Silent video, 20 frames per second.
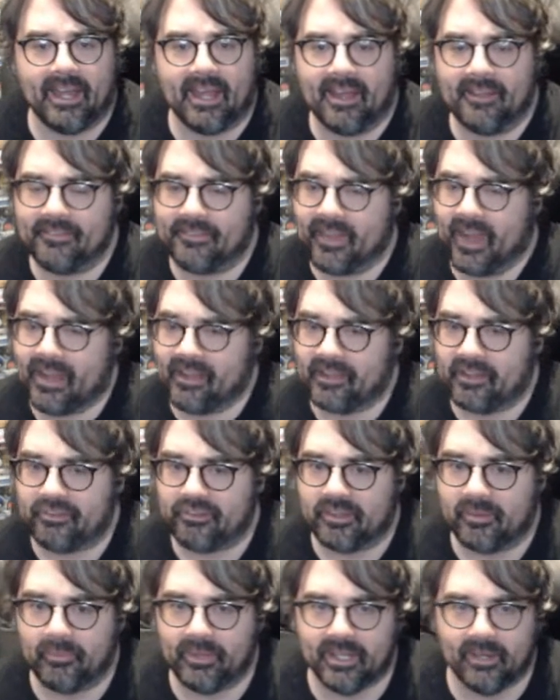
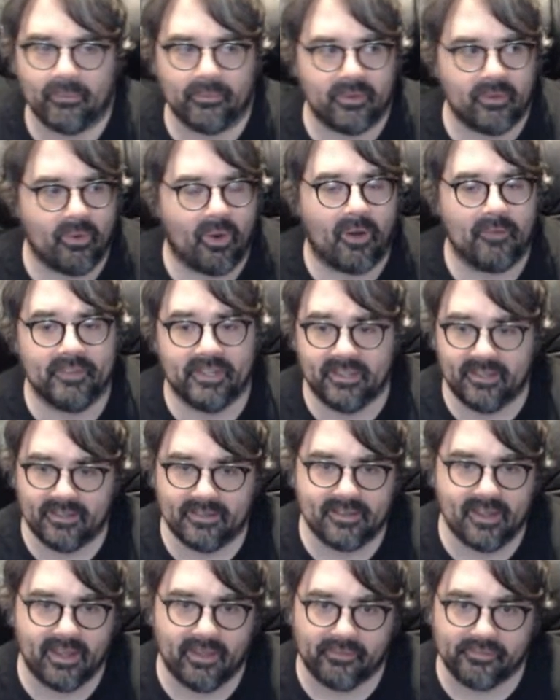anthology. We don't know all the
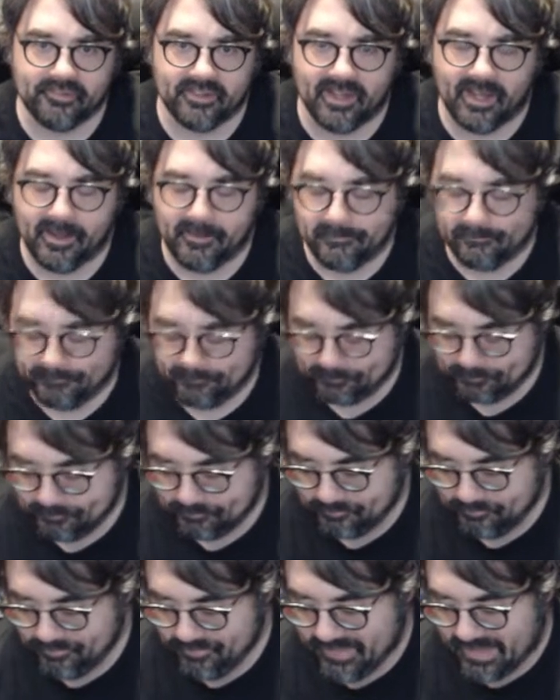details yet.
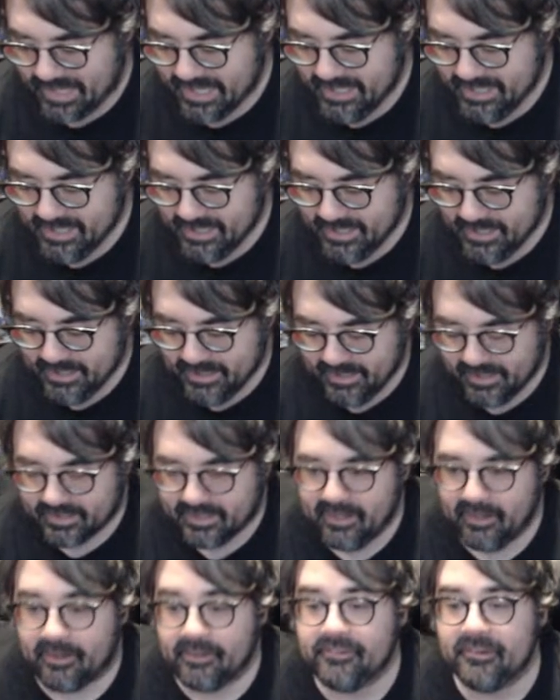
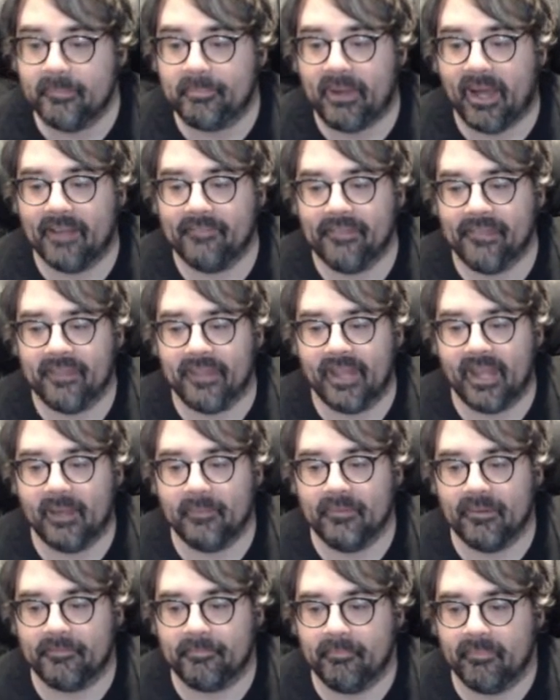Character by the name
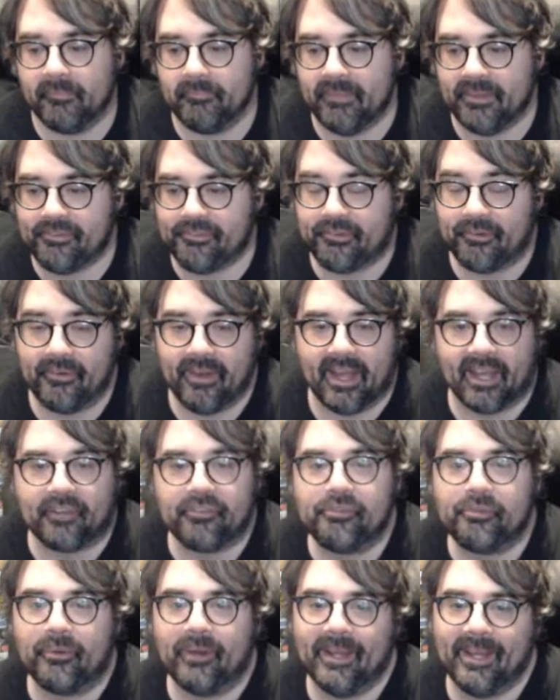of Mr.
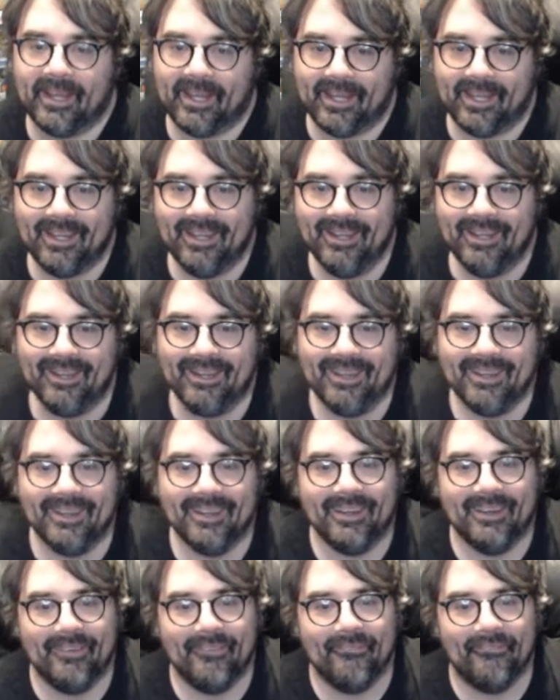X-Ray,
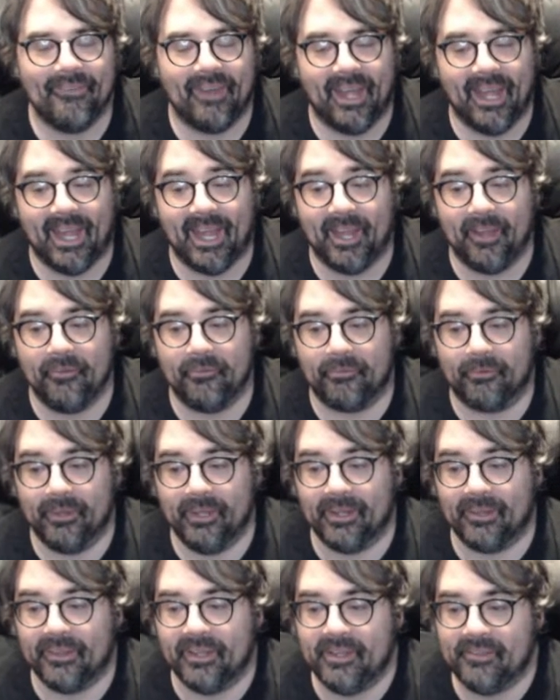a
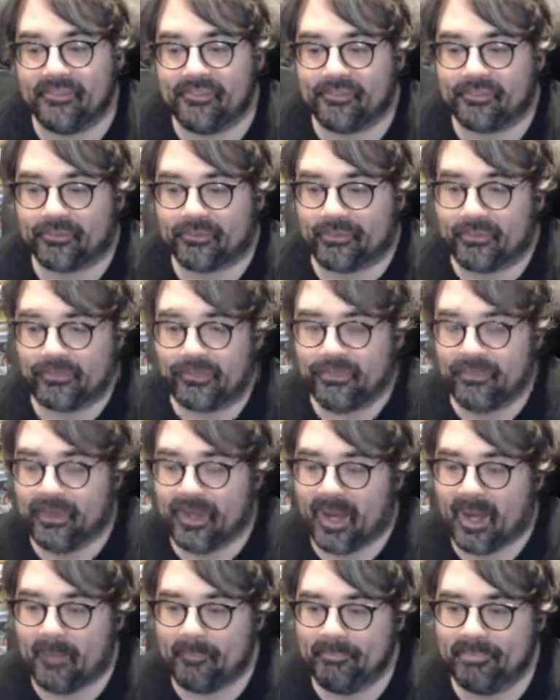really screwed
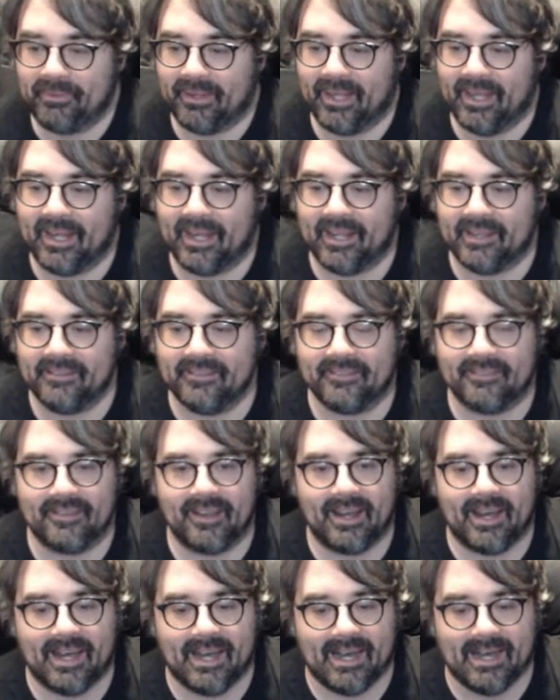up and
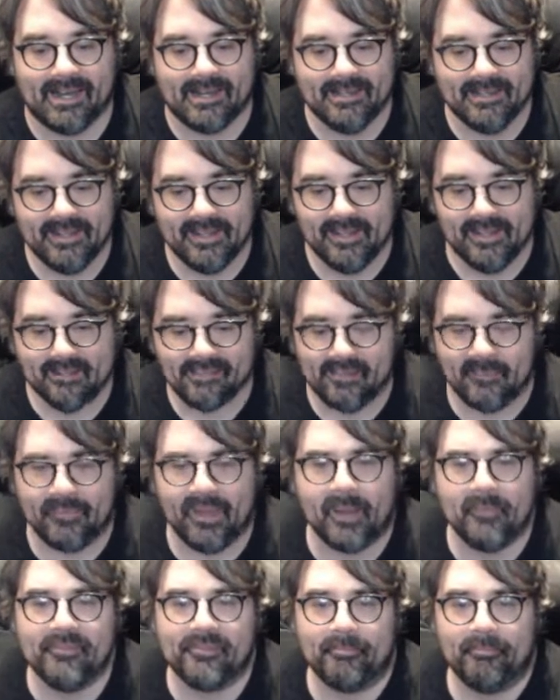
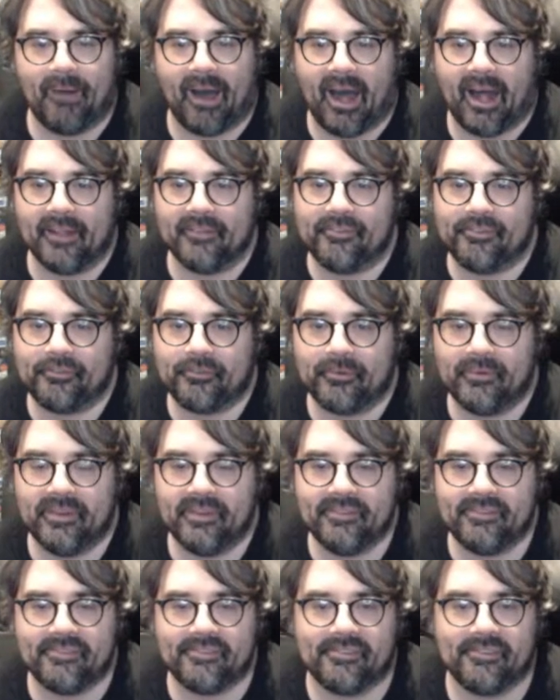sometimes
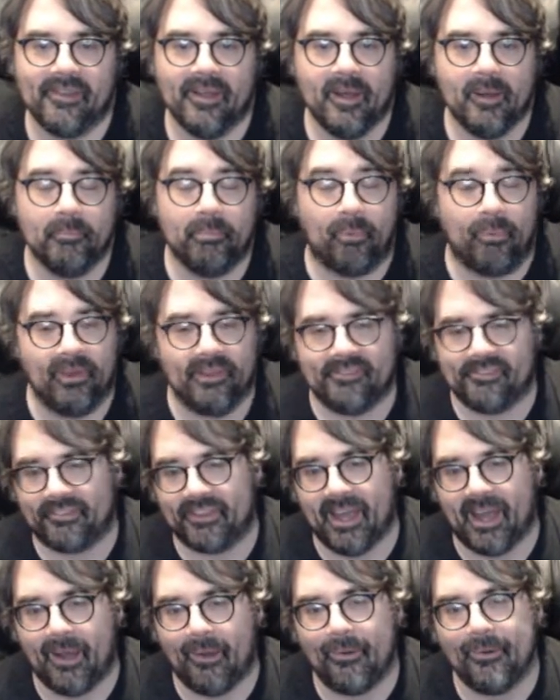monstrous Boy
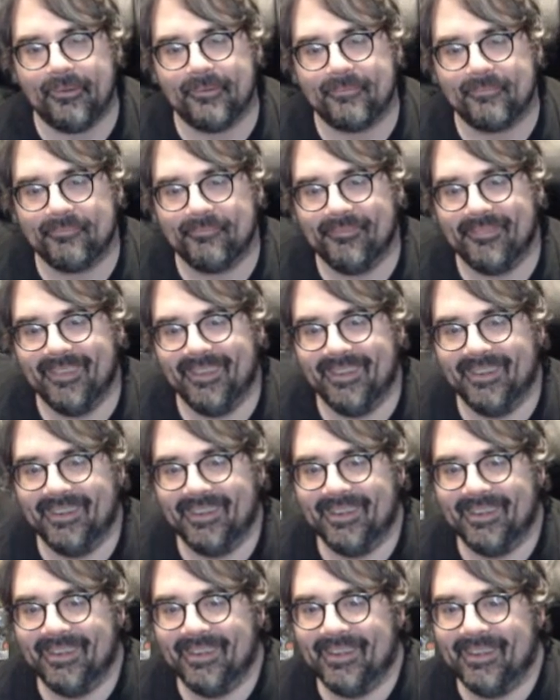Scout,
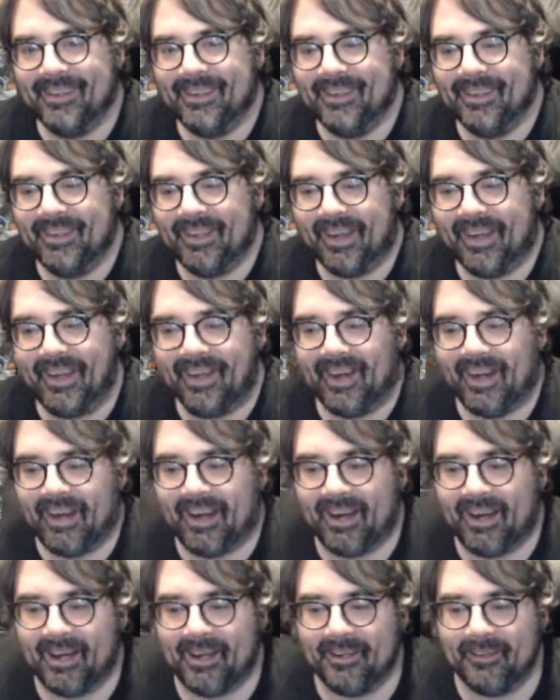
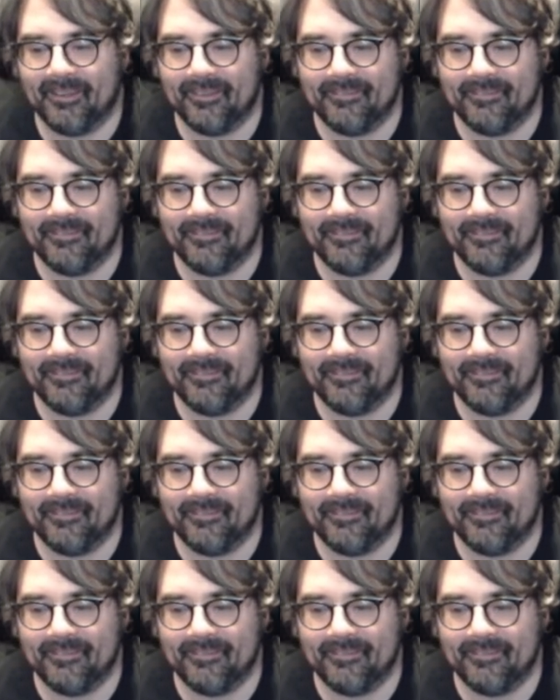a